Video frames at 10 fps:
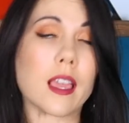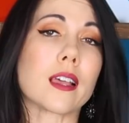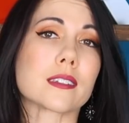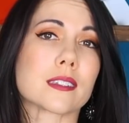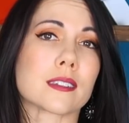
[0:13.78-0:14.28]

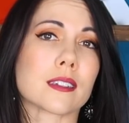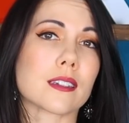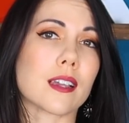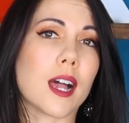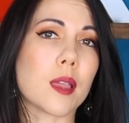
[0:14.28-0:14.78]
Yes,
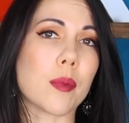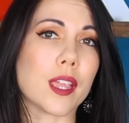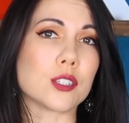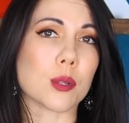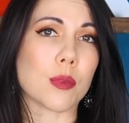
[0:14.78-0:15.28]
I am
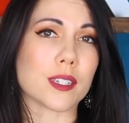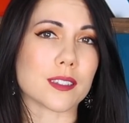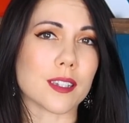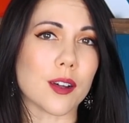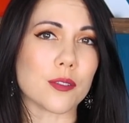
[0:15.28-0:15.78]
aging
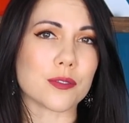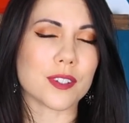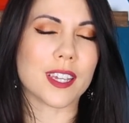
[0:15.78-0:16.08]
myself.